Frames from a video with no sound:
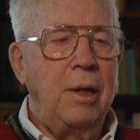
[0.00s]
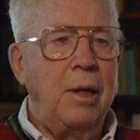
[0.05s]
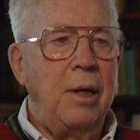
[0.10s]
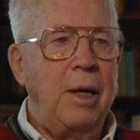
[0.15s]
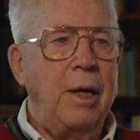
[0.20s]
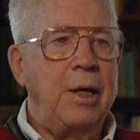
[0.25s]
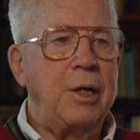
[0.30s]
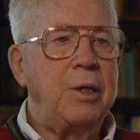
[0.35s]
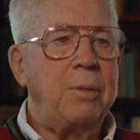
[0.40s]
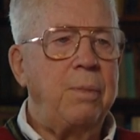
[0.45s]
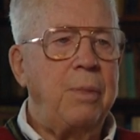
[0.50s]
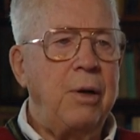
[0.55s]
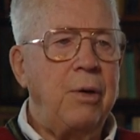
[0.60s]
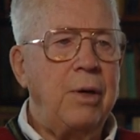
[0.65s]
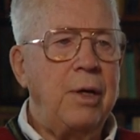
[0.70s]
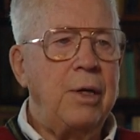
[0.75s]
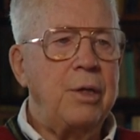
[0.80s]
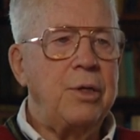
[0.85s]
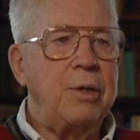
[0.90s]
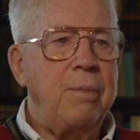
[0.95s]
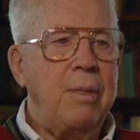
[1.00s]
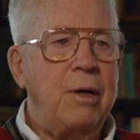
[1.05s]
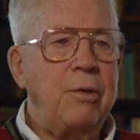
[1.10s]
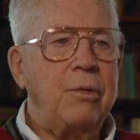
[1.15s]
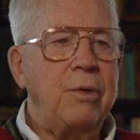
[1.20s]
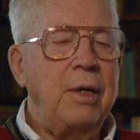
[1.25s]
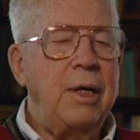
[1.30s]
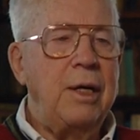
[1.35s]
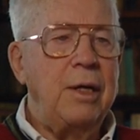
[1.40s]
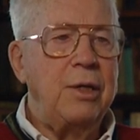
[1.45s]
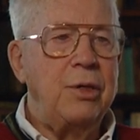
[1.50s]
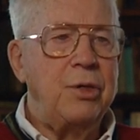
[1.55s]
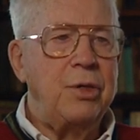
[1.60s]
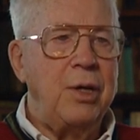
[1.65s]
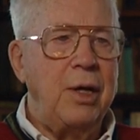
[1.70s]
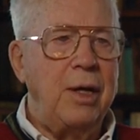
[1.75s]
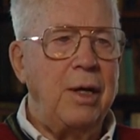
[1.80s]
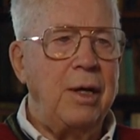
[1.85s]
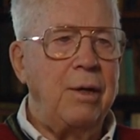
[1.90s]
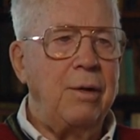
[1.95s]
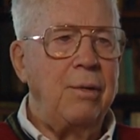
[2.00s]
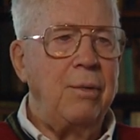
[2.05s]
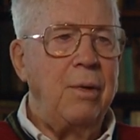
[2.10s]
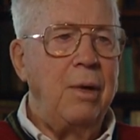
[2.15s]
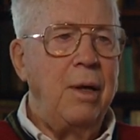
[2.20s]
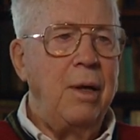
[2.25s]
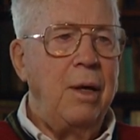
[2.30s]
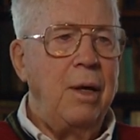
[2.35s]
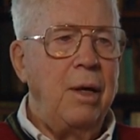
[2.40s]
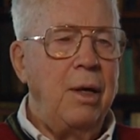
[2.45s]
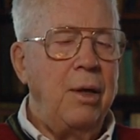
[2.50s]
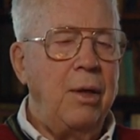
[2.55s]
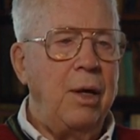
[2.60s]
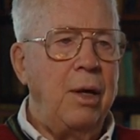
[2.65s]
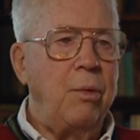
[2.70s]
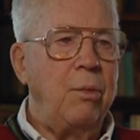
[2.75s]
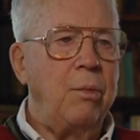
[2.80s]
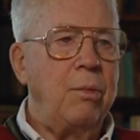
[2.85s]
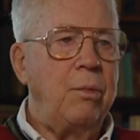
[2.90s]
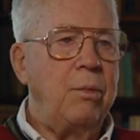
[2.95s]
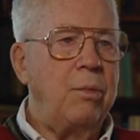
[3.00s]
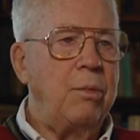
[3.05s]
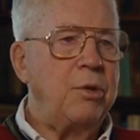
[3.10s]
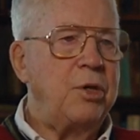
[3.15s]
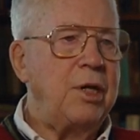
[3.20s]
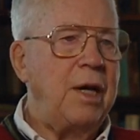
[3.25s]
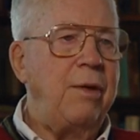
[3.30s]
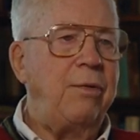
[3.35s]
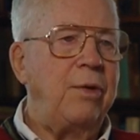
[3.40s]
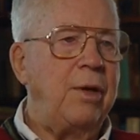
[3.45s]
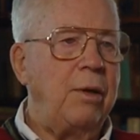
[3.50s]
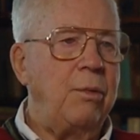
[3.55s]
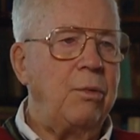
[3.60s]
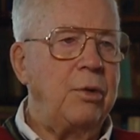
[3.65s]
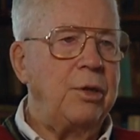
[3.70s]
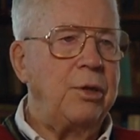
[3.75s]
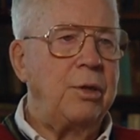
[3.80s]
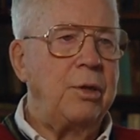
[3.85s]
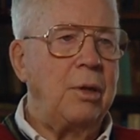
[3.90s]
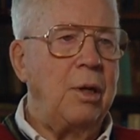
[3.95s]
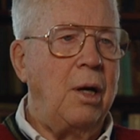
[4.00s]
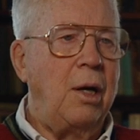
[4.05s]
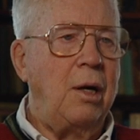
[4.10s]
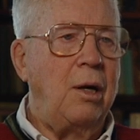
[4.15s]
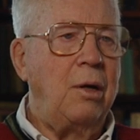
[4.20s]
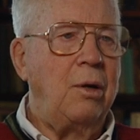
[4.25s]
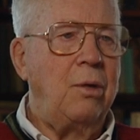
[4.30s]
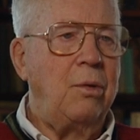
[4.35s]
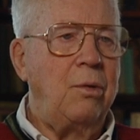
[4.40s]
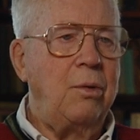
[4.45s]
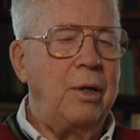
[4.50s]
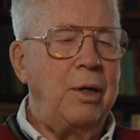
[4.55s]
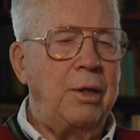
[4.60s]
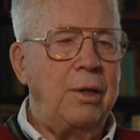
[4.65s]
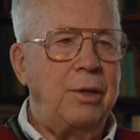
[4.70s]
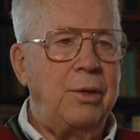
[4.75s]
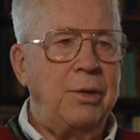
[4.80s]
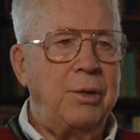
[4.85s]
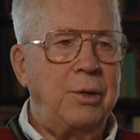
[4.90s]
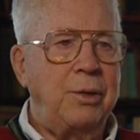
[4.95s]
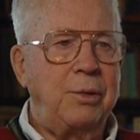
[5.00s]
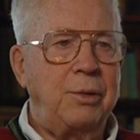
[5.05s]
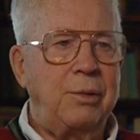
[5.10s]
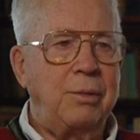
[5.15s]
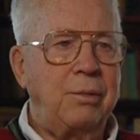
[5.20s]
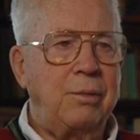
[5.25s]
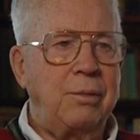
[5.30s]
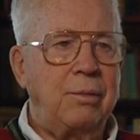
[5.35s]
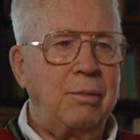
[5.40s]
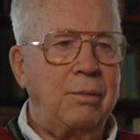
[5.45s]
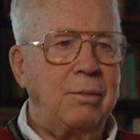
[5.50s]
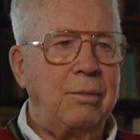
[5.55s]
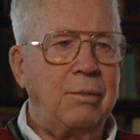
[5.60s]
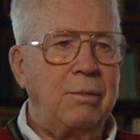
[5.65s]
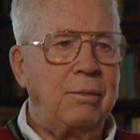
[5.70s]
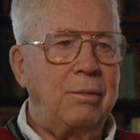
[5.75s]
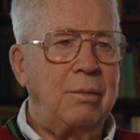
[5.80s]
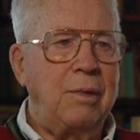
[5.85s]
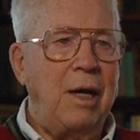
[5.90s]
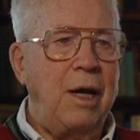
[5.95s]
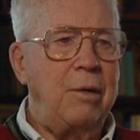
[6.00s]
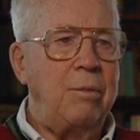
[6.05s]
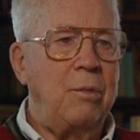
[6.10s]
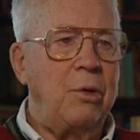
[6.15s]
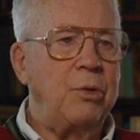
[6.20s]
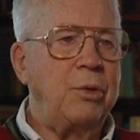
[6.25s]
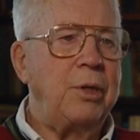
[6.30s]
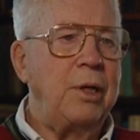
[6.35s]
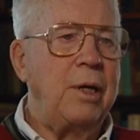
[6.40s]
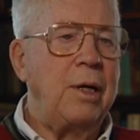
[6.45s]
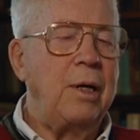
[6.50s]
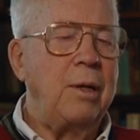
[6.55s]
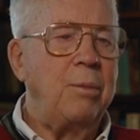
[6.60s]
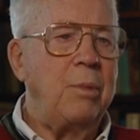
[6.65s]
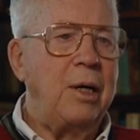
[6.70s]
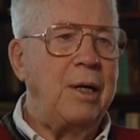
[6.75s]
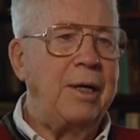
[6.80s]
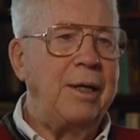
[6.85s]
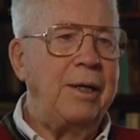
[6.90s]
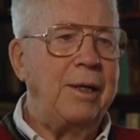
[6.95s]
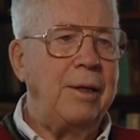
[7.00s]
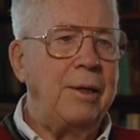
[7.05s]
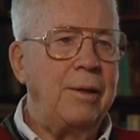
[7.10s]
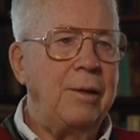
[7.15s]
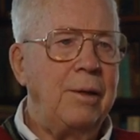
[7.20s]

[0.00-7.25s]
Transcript: and experienced mountaineers there that safety was always utmost in our mind.